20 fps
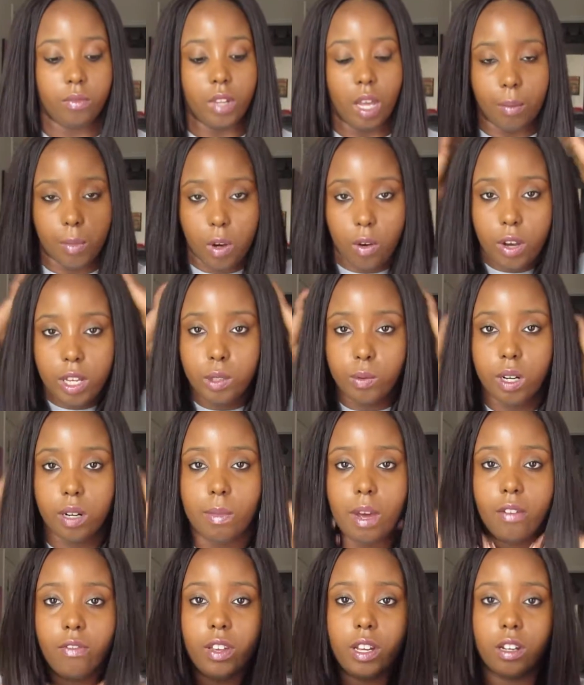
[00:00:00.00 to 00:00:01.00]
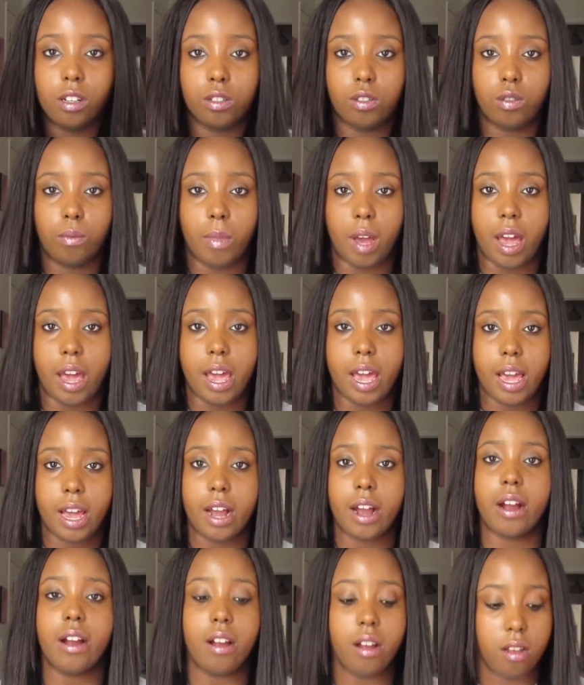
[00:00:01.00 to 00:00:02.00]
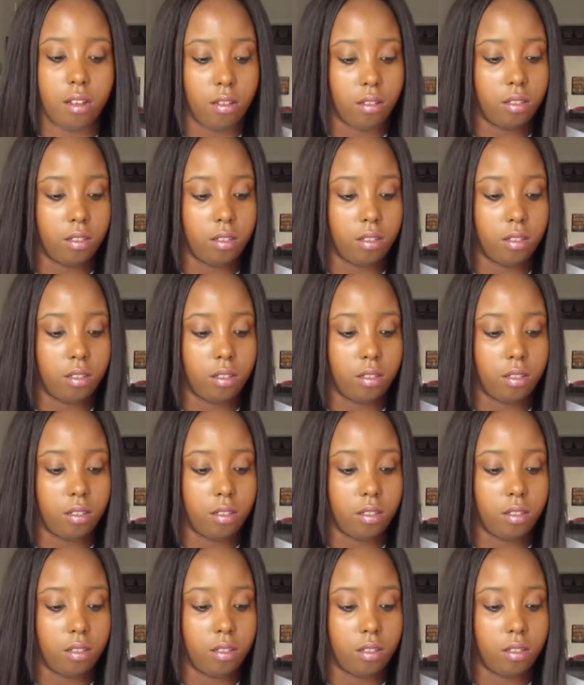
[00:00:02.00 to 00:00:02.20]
I'm always running my fingers through my hair,